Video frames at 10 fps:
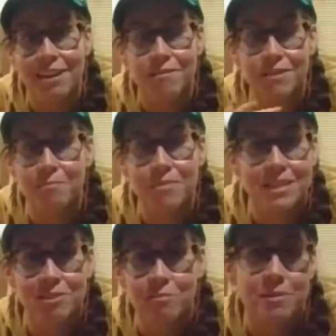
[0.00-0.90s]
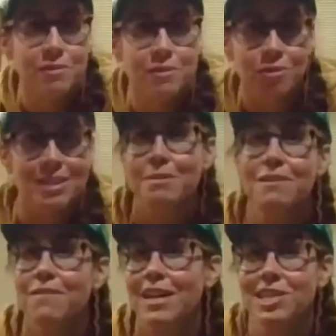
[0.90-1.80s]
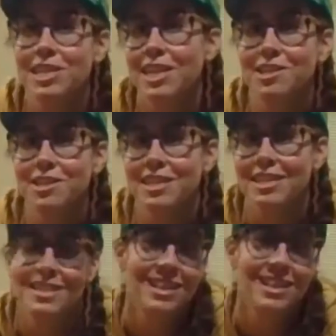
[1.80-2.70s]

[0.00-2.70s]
sort of crispy veggie underneath, you have